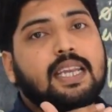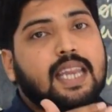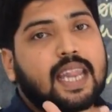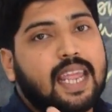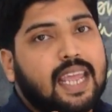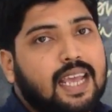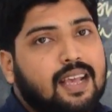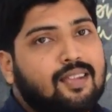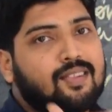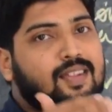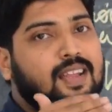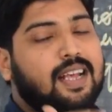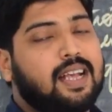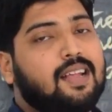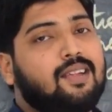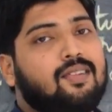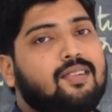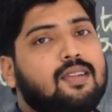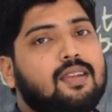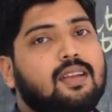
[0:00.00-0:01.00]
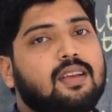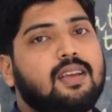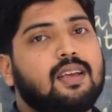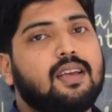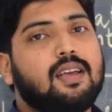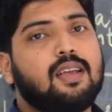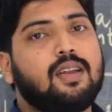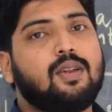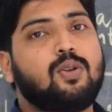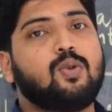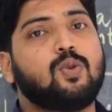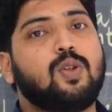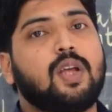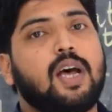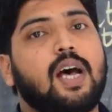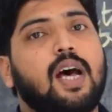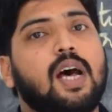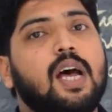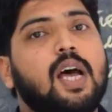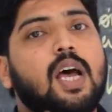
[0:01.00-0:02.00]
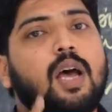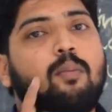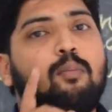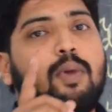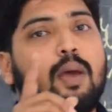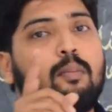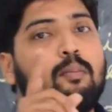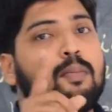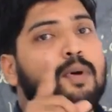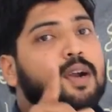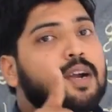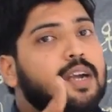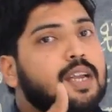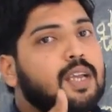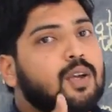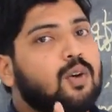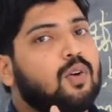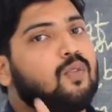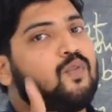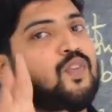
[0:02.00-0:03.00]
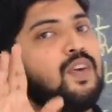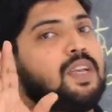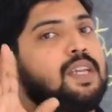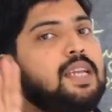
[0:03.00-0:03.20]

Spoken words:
takes us to the memory of a